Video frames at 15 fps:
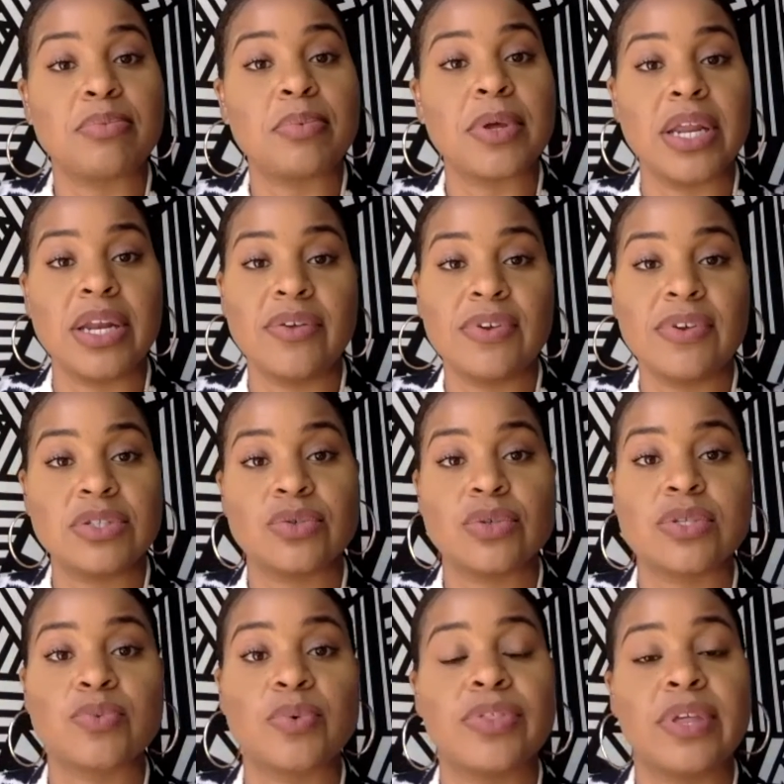individuals
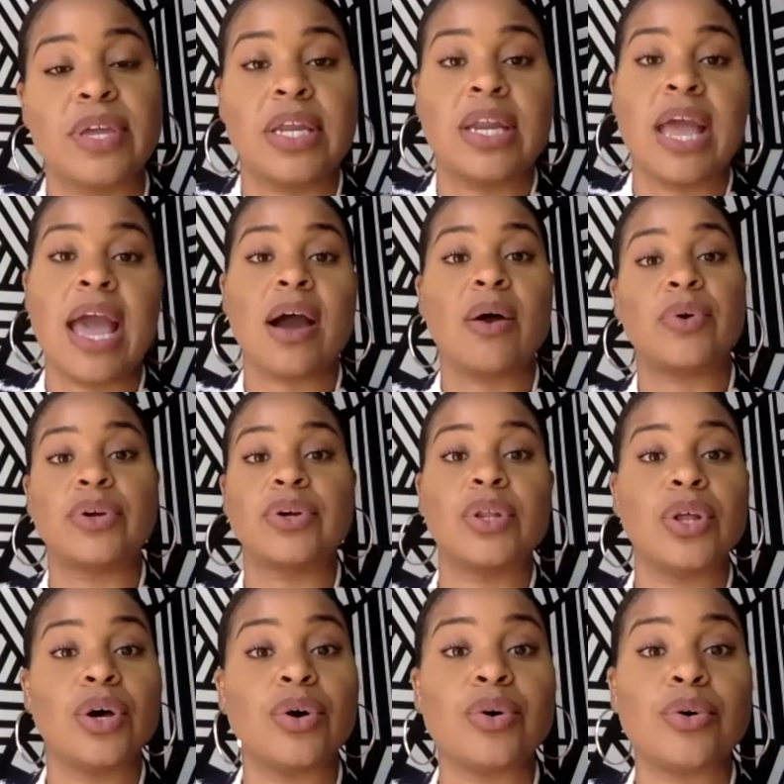within our
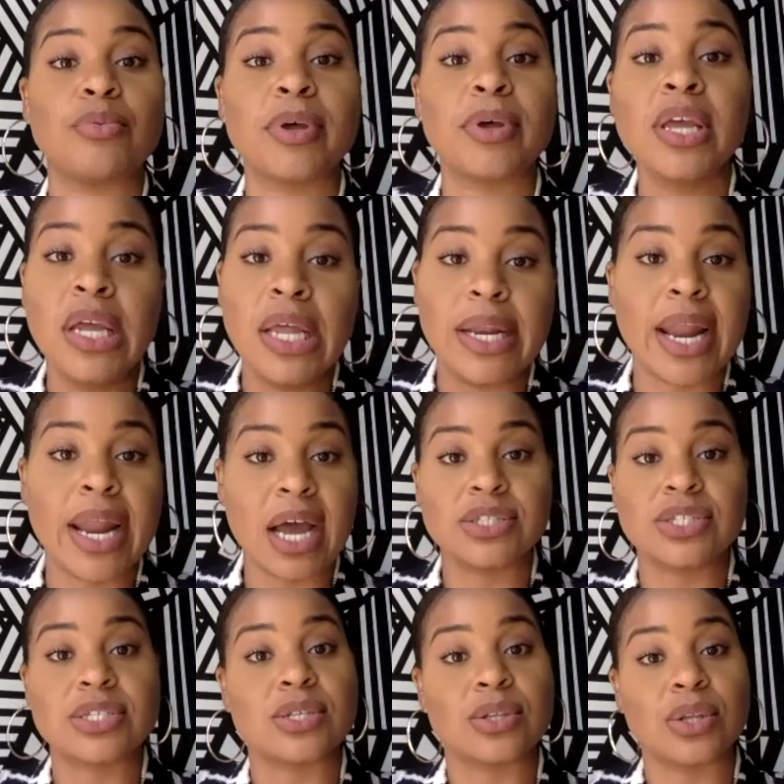globe, not
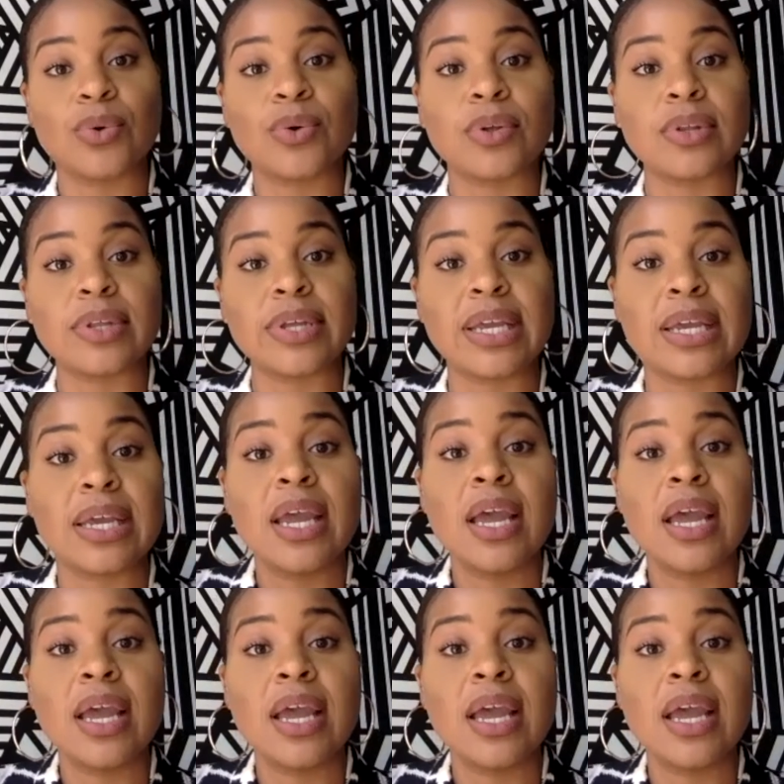just locally.